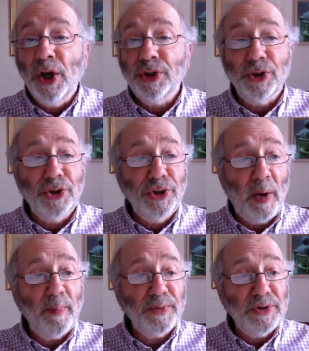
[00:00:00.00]
to
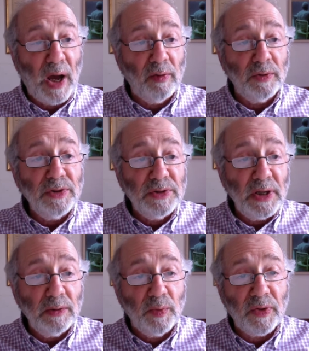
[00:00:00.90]
jump down and
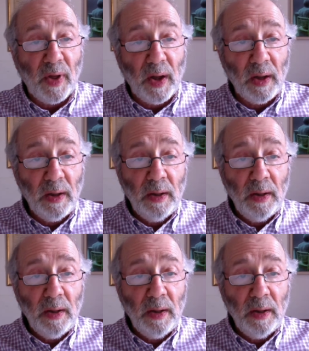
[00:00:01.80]
deal with her.